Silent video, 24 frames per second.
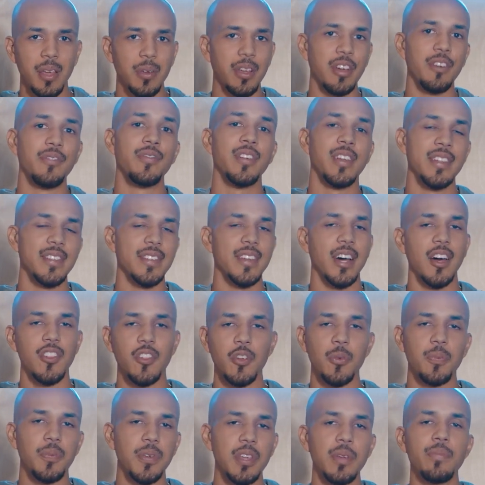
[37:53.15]
convince
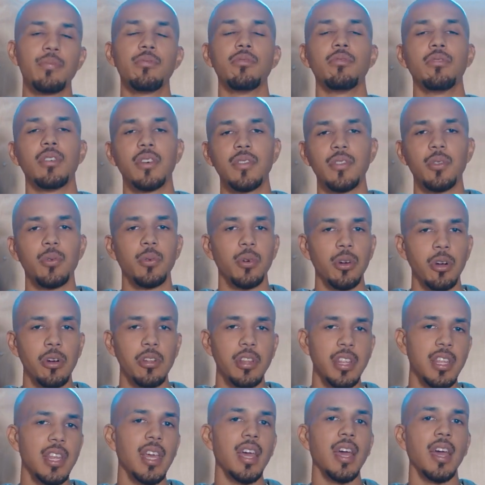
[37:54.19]
other people of the
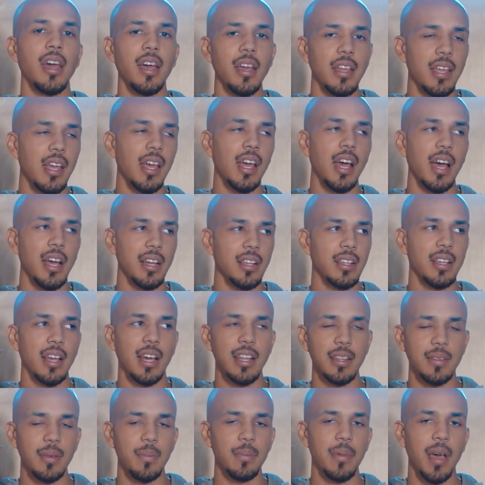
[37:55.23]
world that,
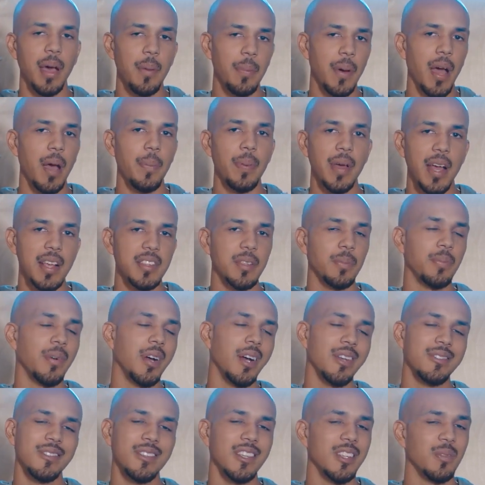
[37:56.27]
I bypassed the
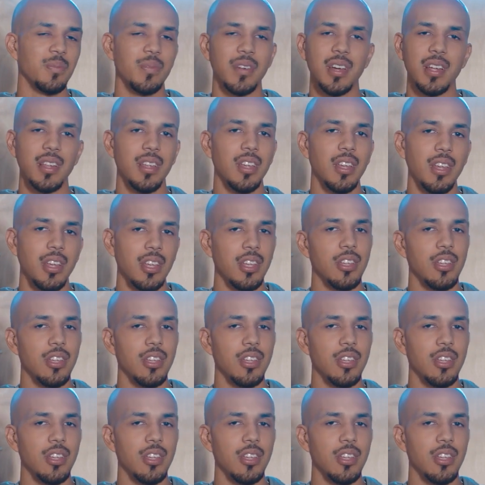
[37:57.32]
process, but